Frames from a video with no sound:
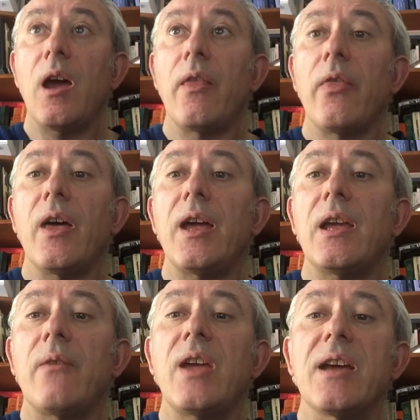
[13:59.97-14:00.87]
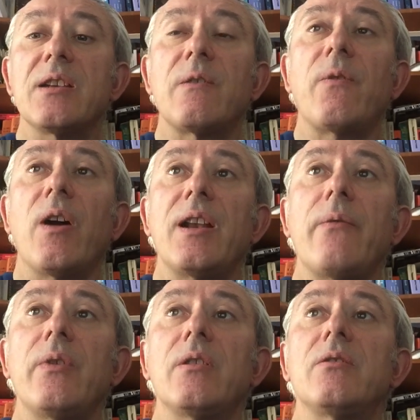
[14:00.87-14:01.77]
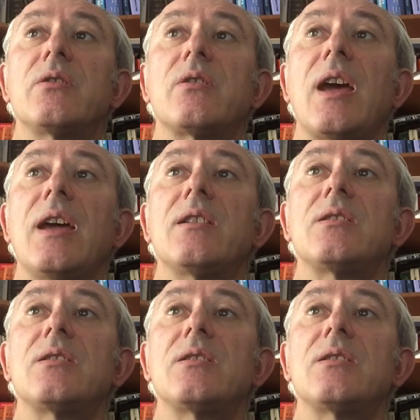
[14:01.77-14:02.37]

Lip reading: and they have yet to find evidence that